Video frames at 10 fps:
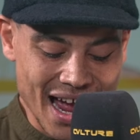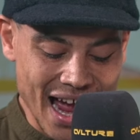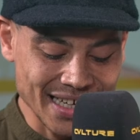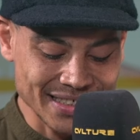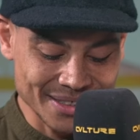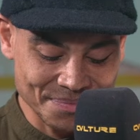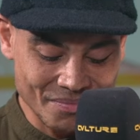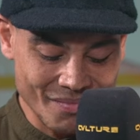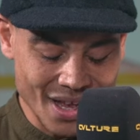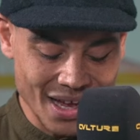And
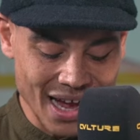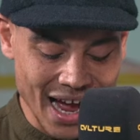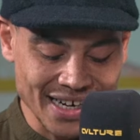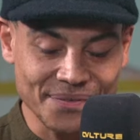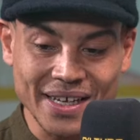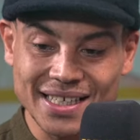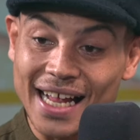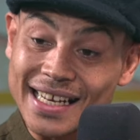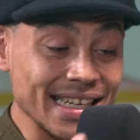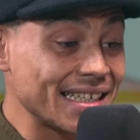I think
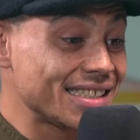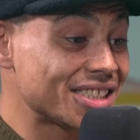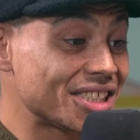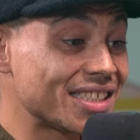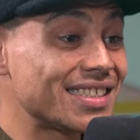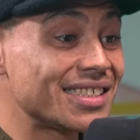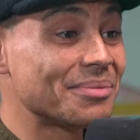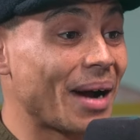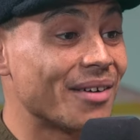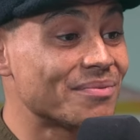that she
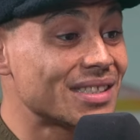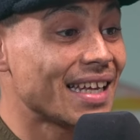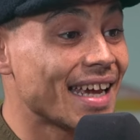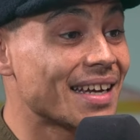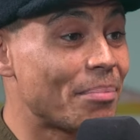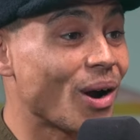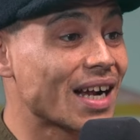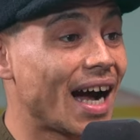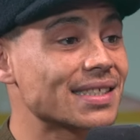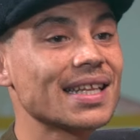might have did it in a
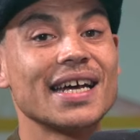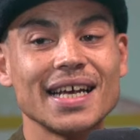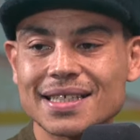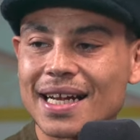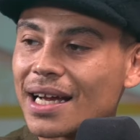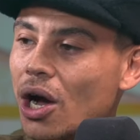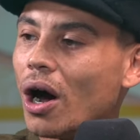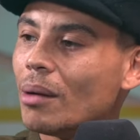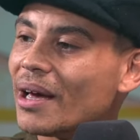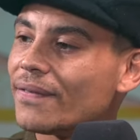podcast like this, and then it
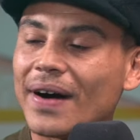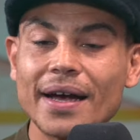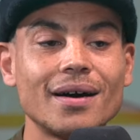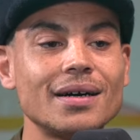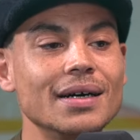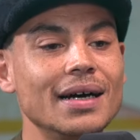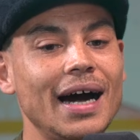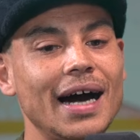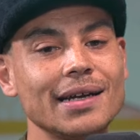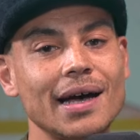caught a bit of fire.
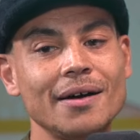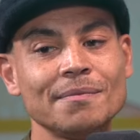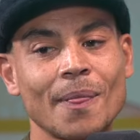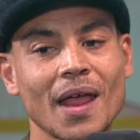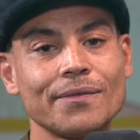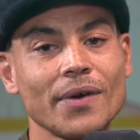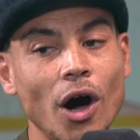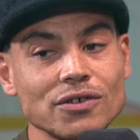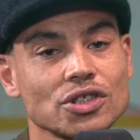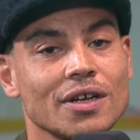And all
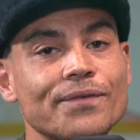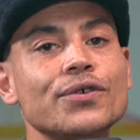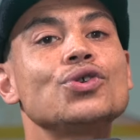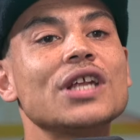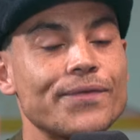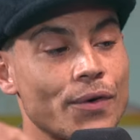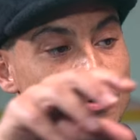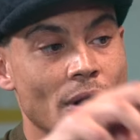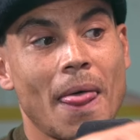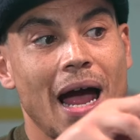of a sudden, a few
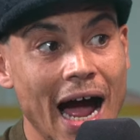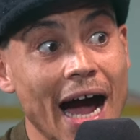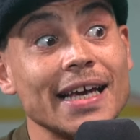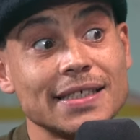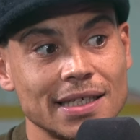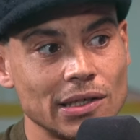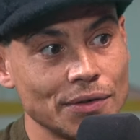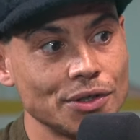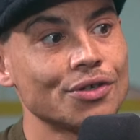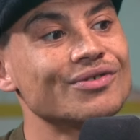different artists in
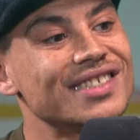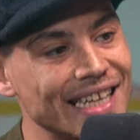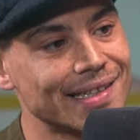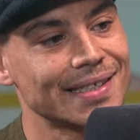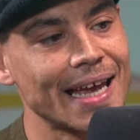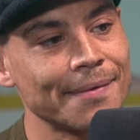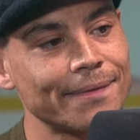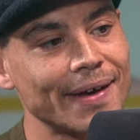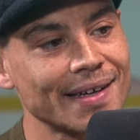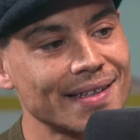London did the same
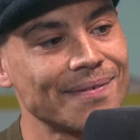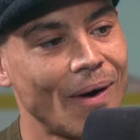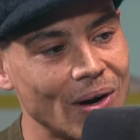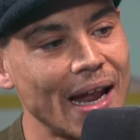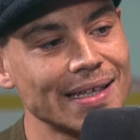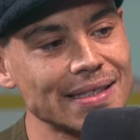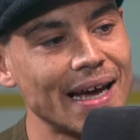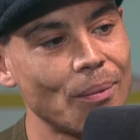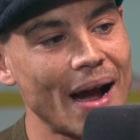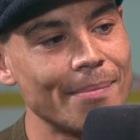thing. They wrote a letter to
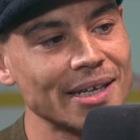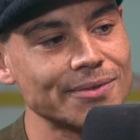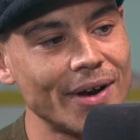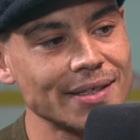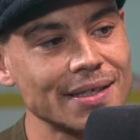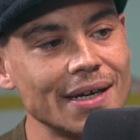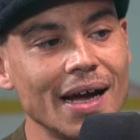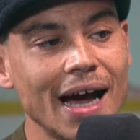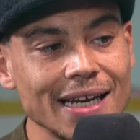their white best friend. Yeah.